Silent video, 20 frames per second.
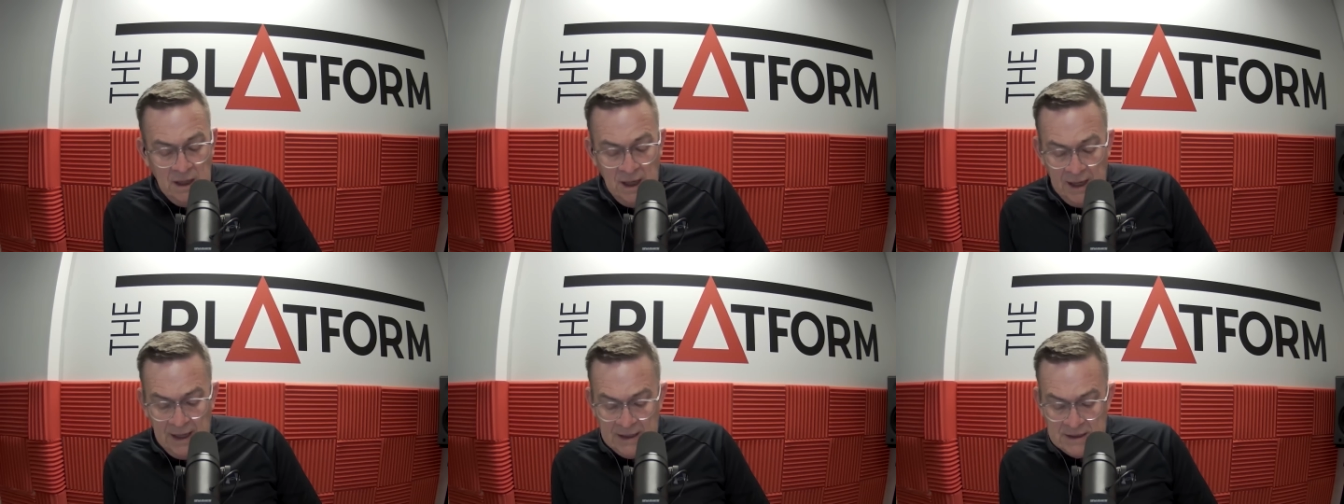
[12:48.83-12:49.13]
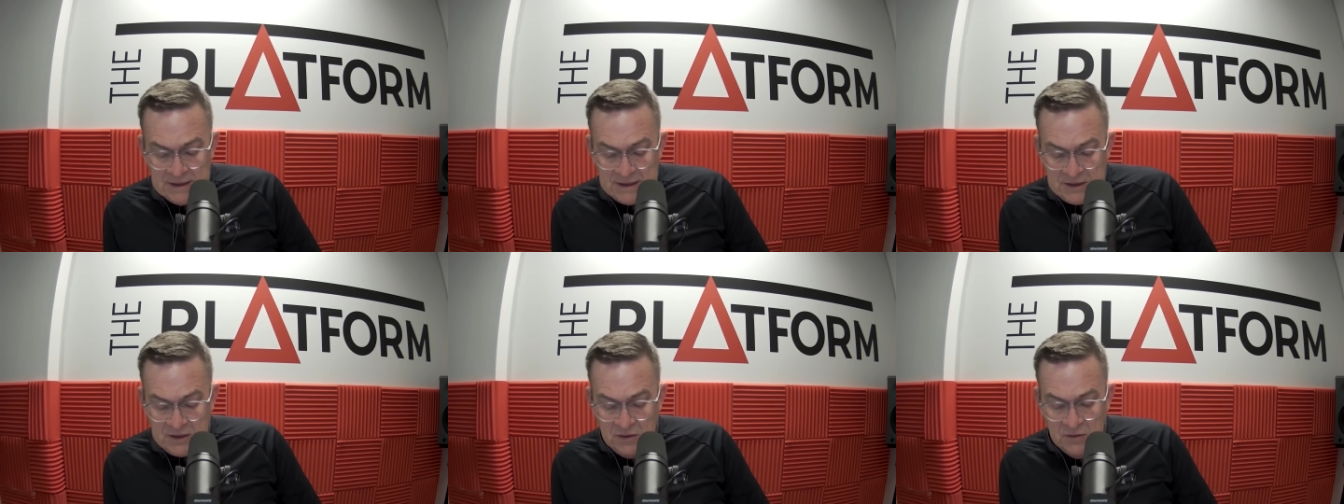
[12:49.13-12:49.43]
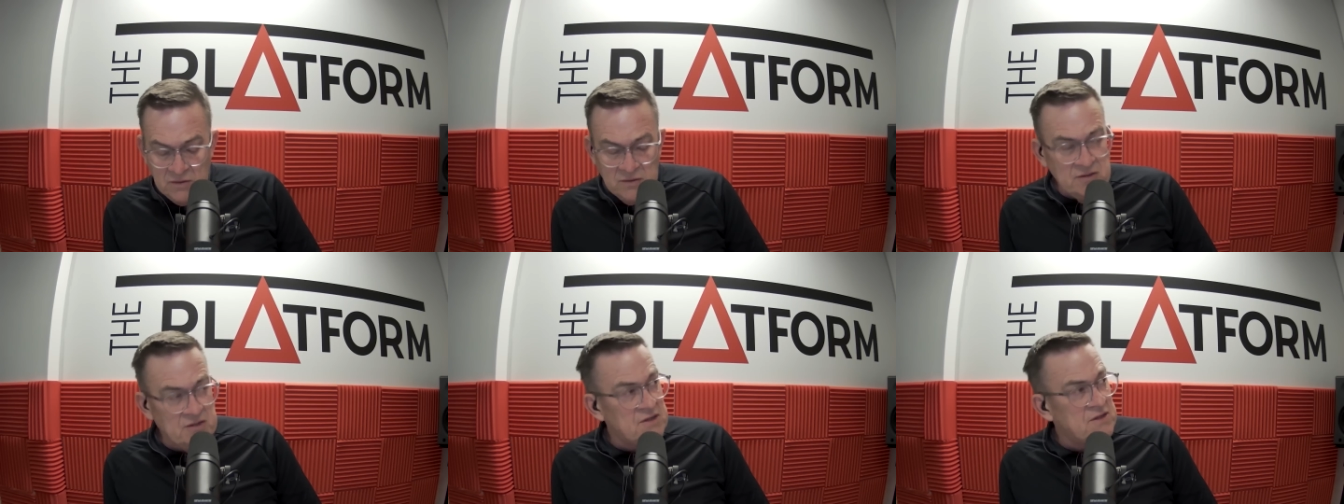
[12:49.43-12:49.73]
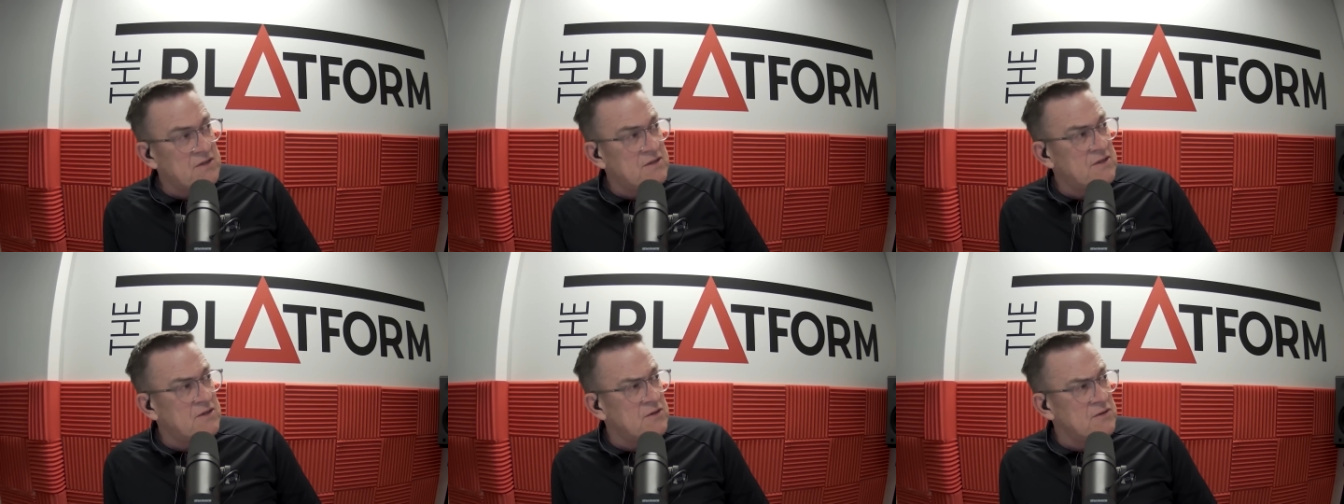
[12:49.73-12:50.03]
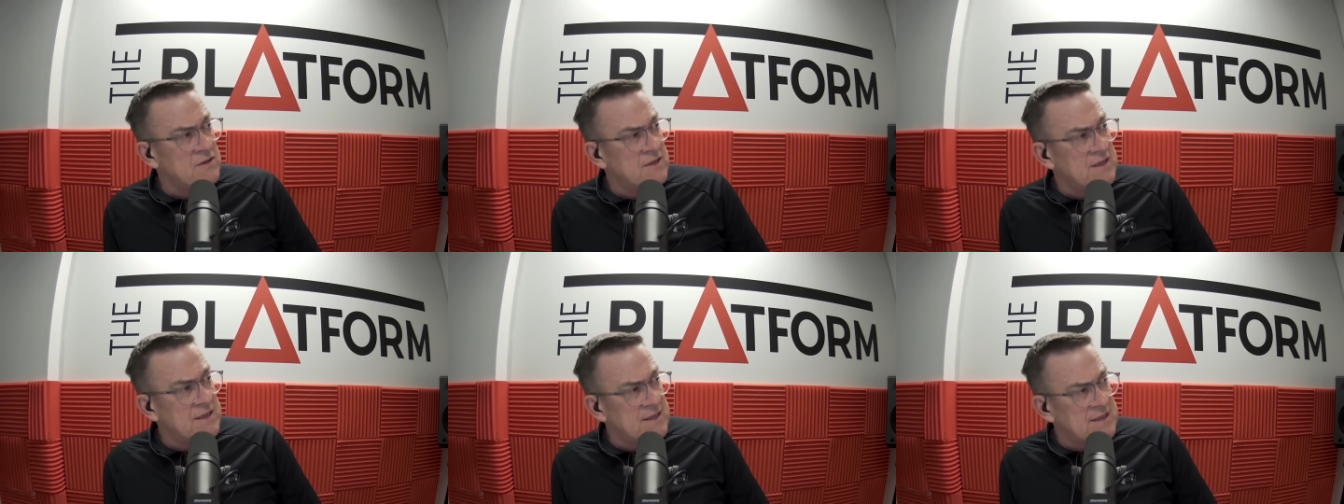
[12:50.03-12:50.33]
and schools
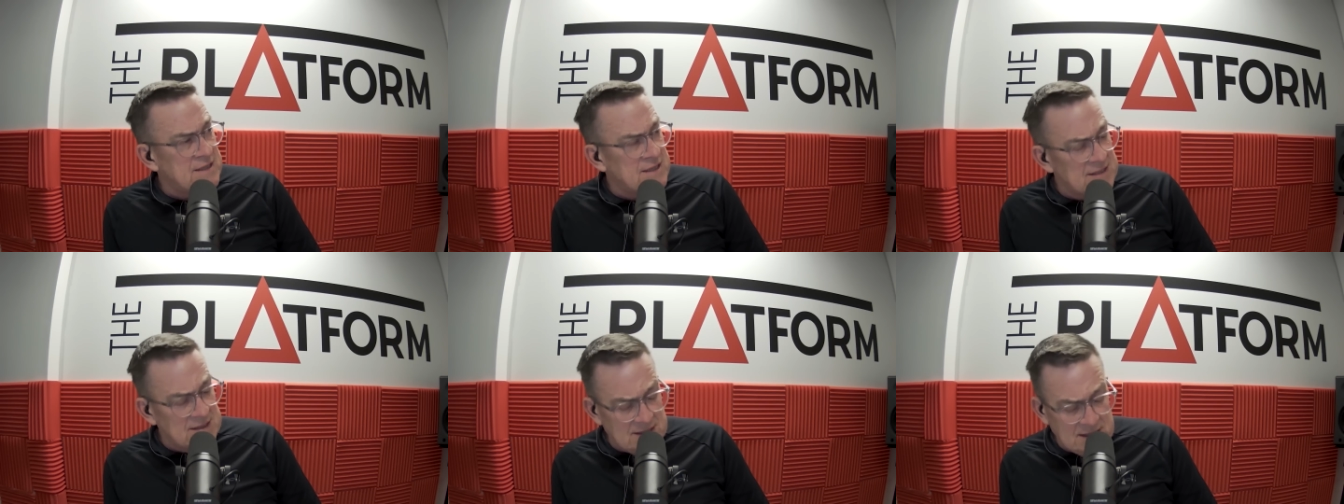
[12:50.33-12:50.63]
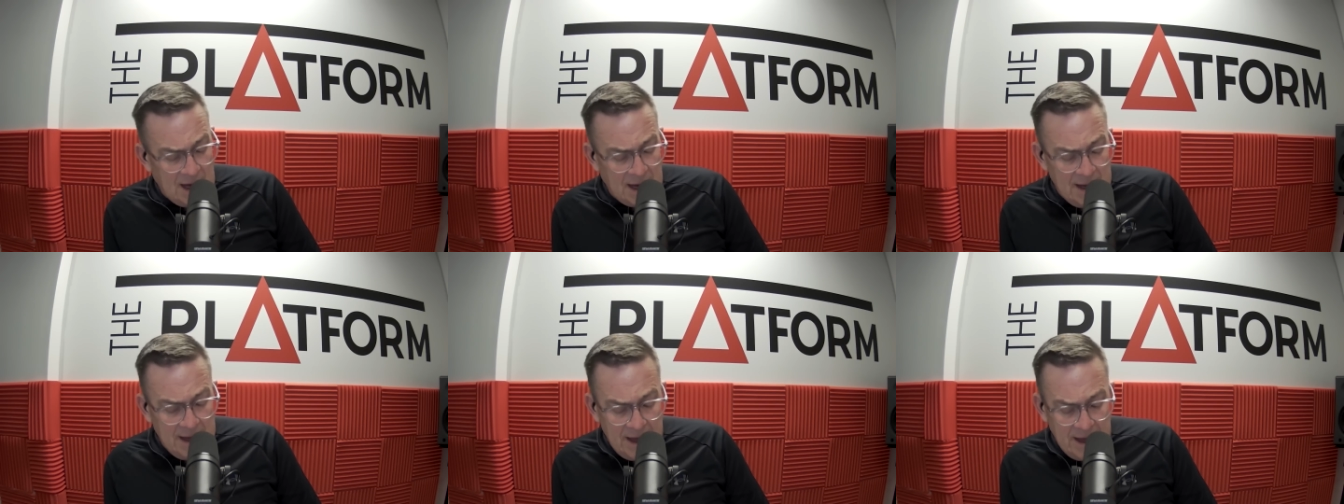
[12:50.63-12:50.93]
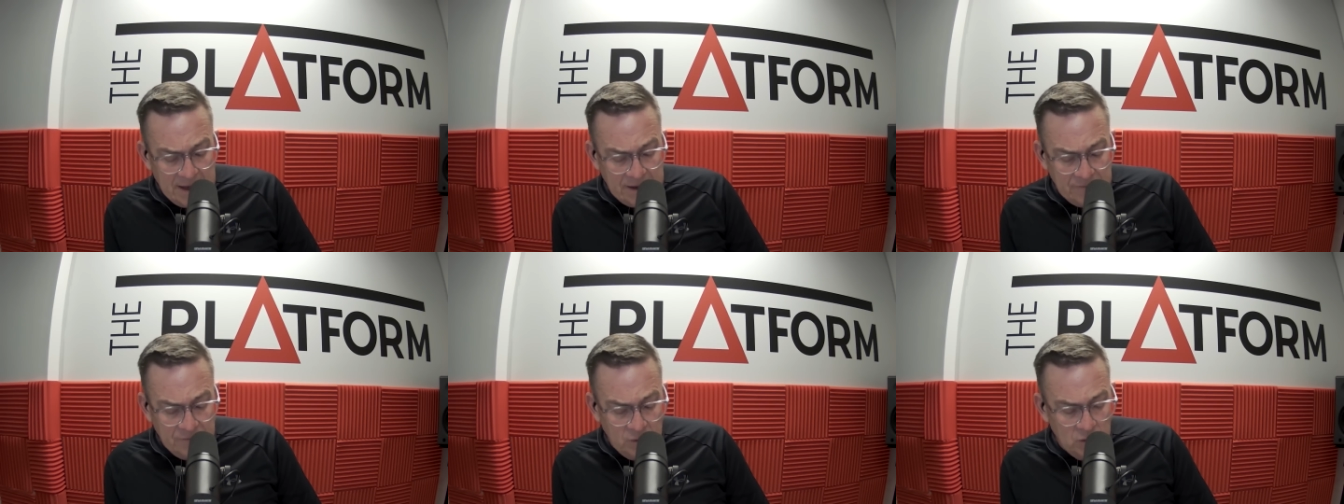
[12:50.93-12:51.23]
should stay out of